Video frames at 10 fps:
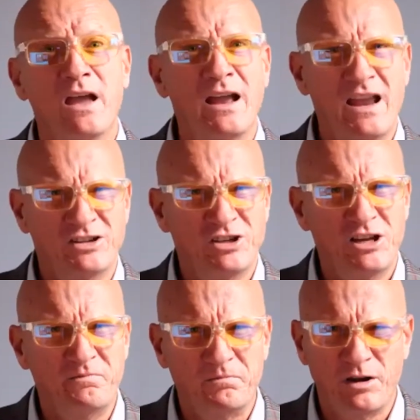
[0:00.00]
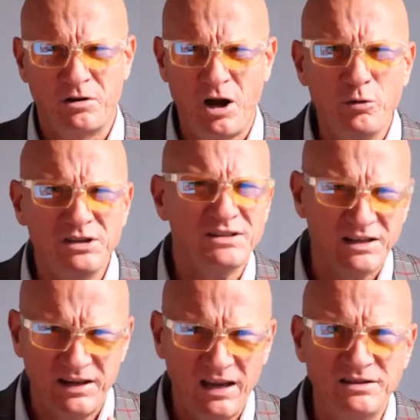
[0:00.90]
and actually
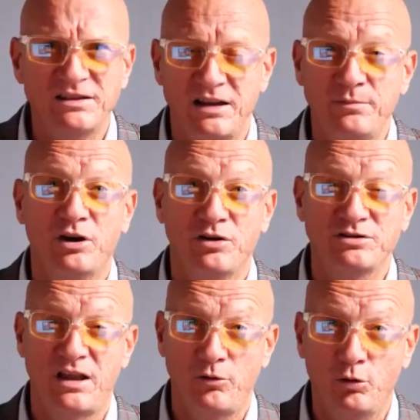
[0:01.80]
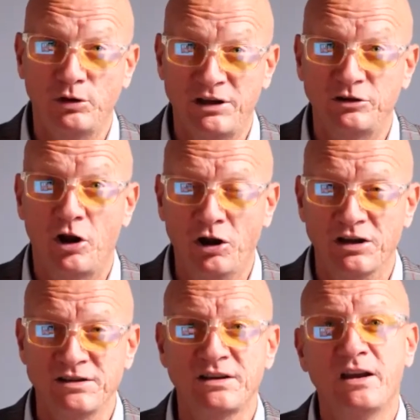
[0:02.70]
coincidentally, because they're all in
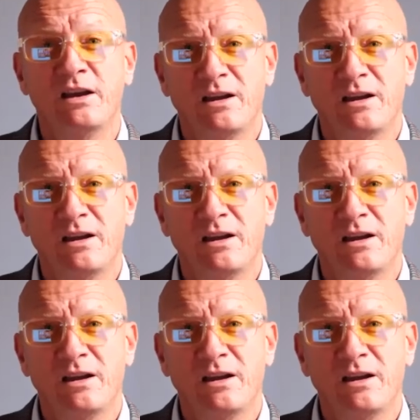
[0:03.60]
dollars,